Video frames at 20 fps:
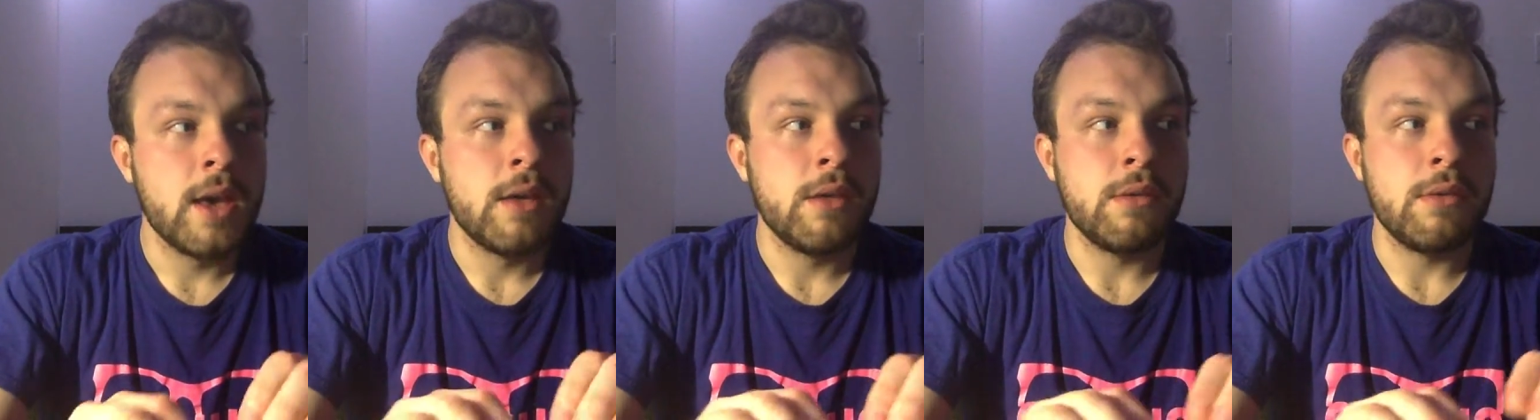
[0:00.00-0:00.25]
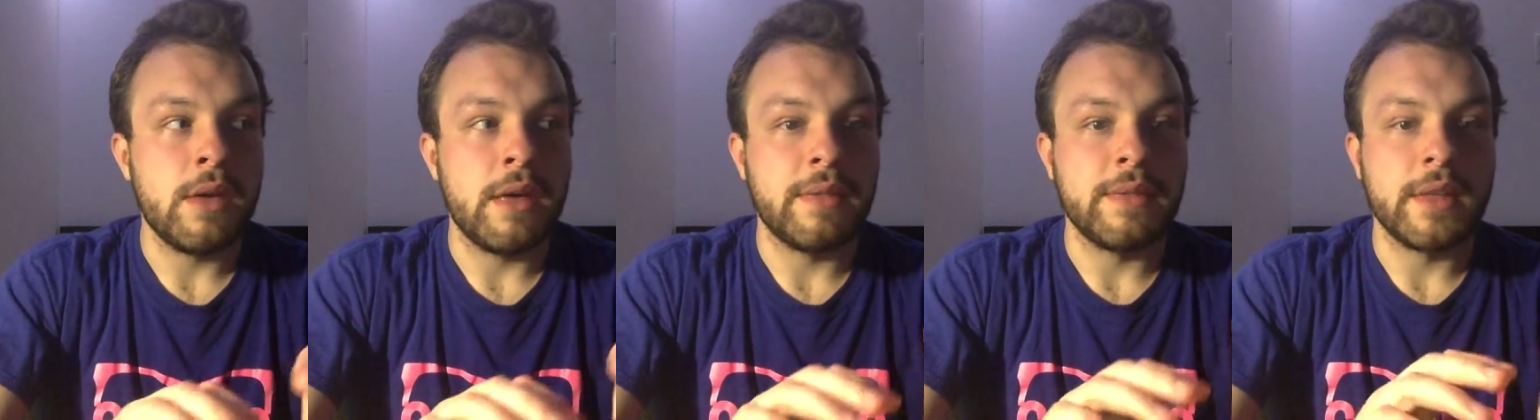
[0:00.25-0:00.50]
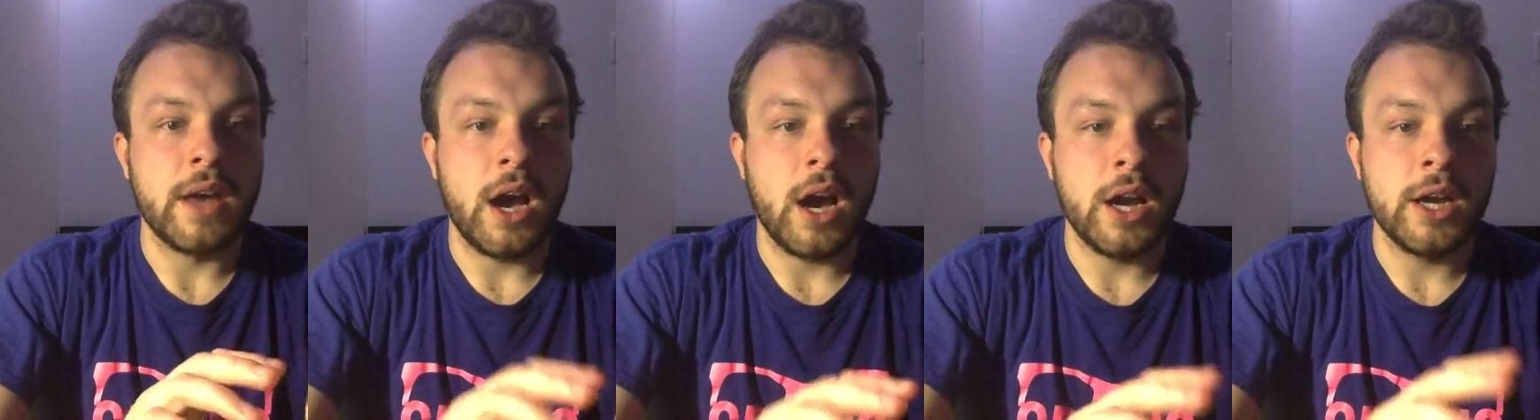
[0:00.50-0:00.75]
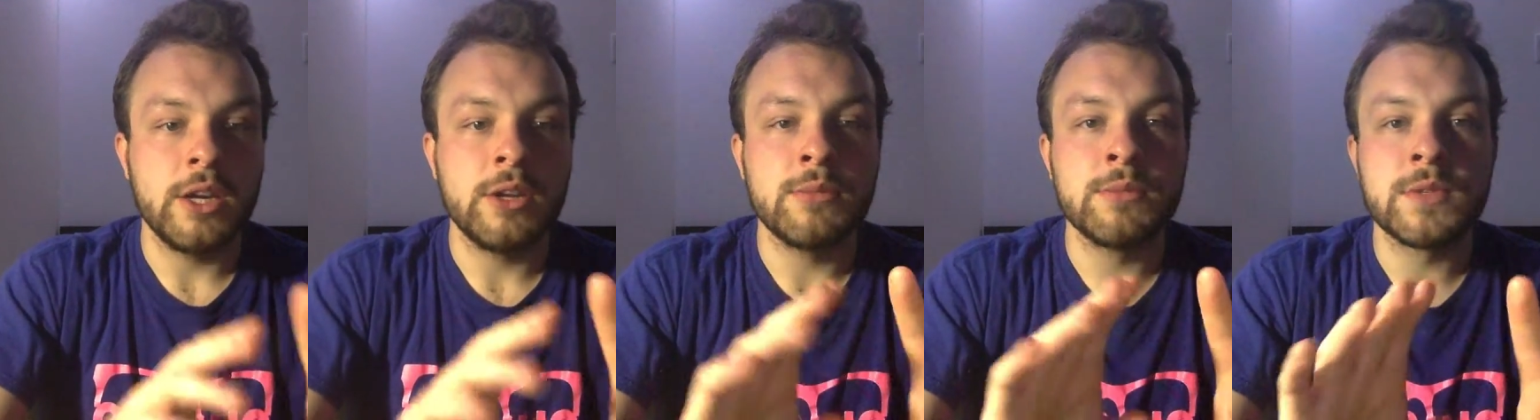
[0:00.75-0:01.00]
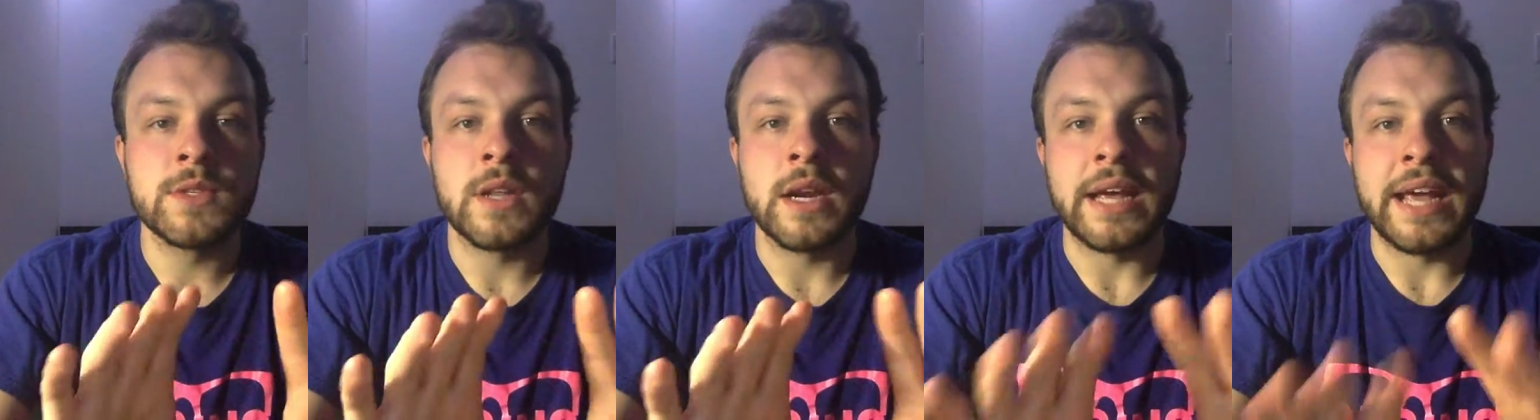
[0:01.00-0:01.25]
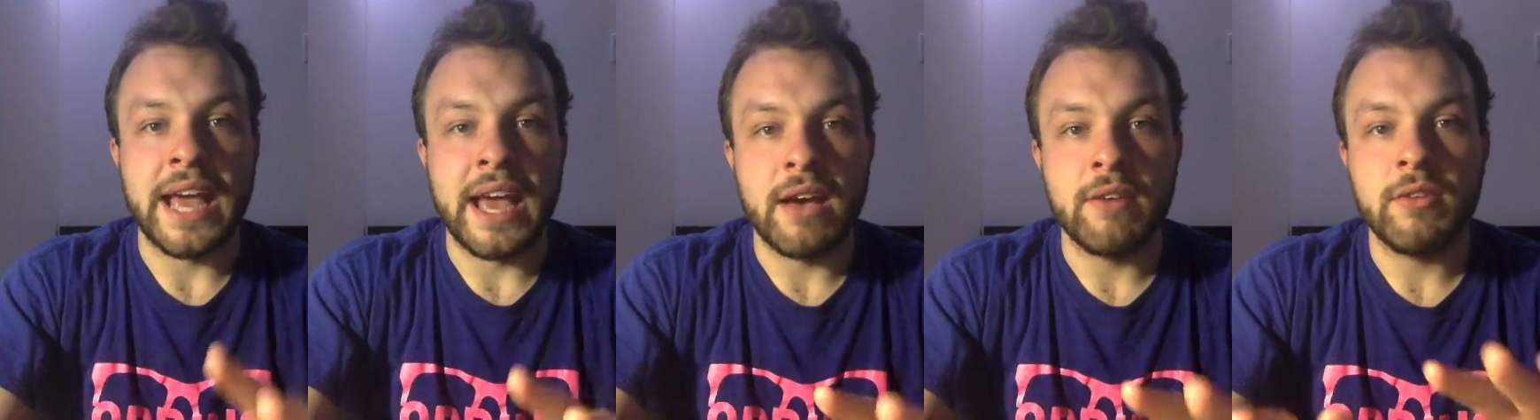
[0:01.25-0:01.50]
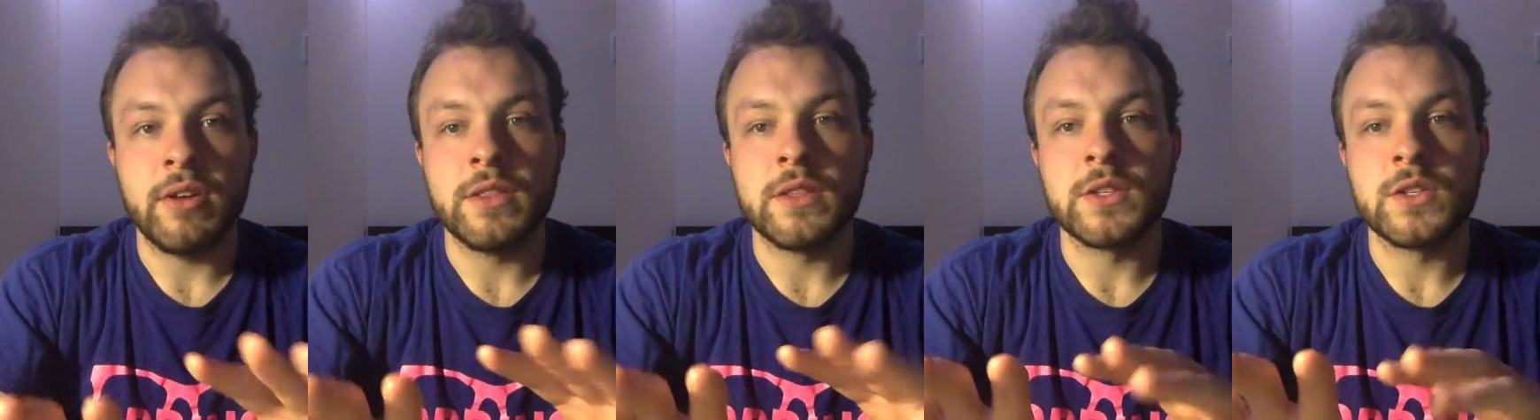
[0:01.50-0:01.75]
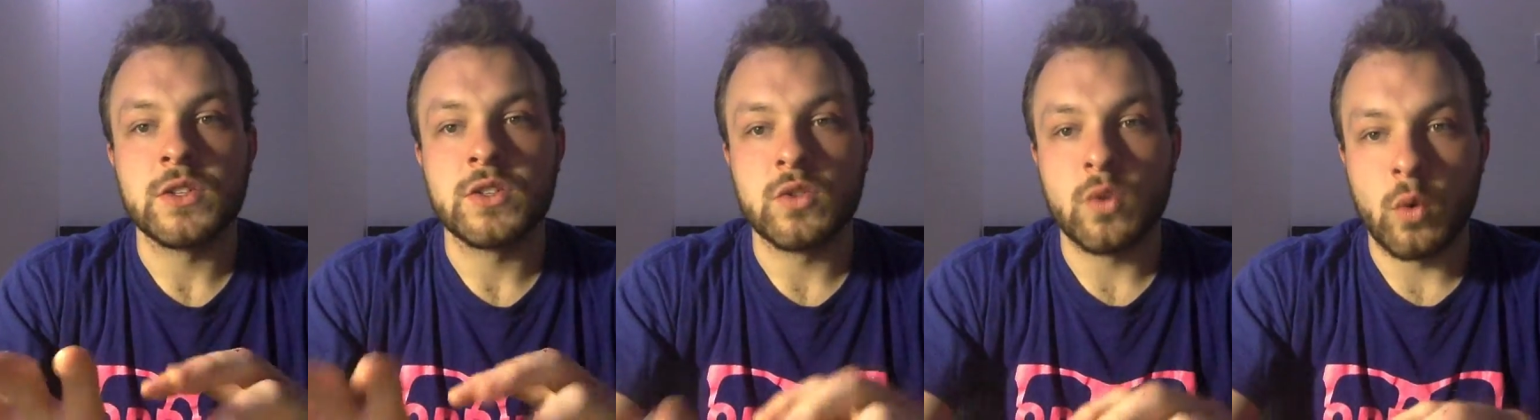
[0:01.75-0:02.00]
that the items that I have on
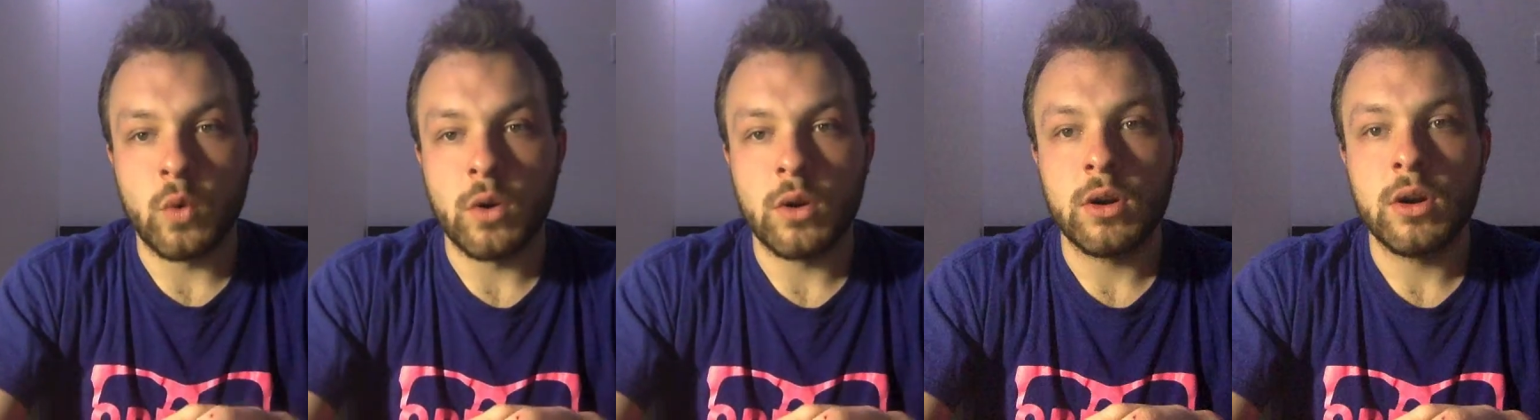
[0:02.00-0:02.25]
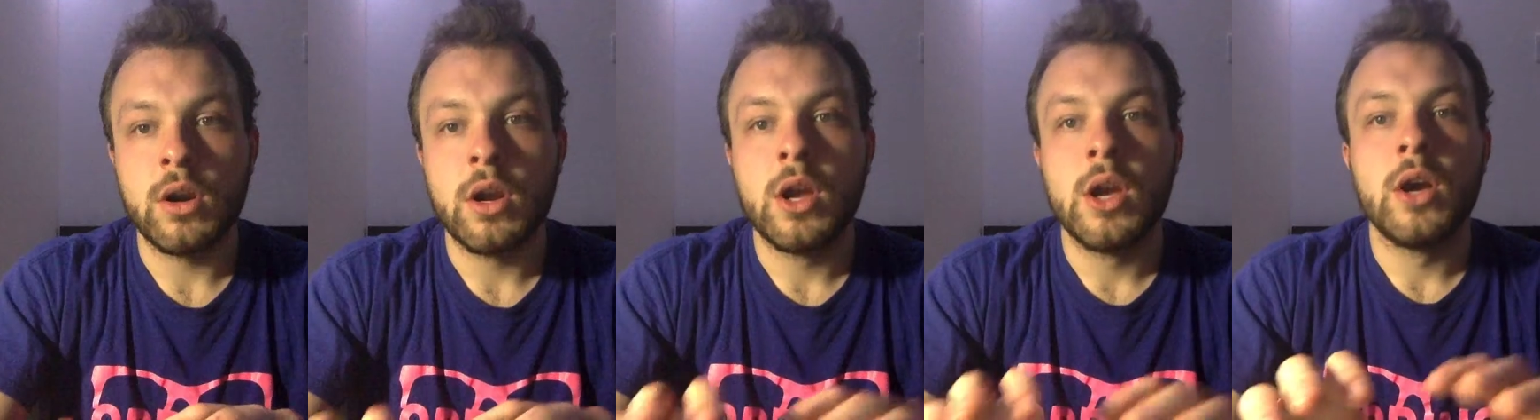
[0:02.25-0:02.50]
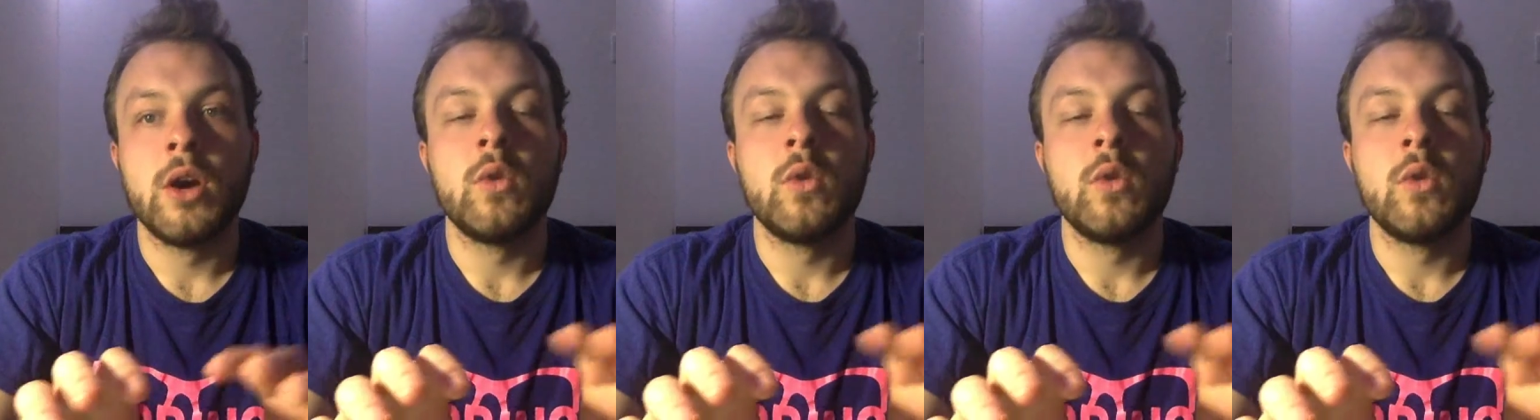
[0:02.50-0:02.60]
the store